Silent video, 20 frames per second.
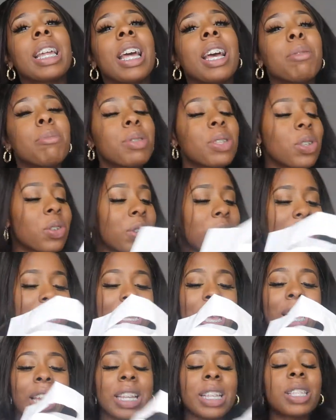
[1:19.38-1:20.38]
I'm so
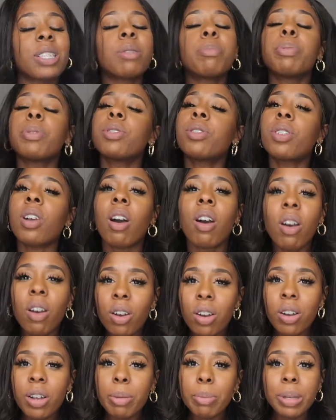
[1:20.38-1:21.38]
excited to put y'all
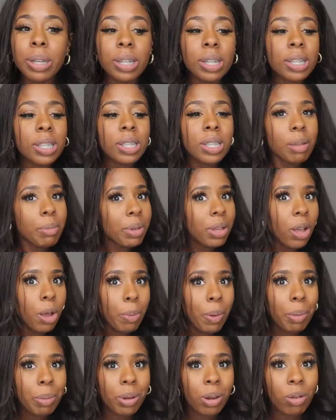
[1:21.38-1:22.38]
on because some of y'all
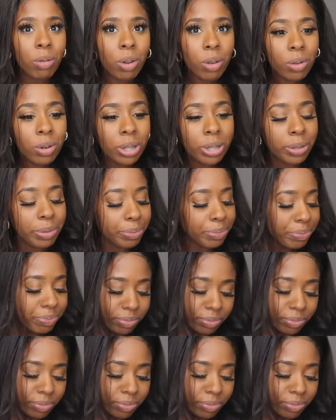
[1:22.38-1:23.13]
probably don't know them.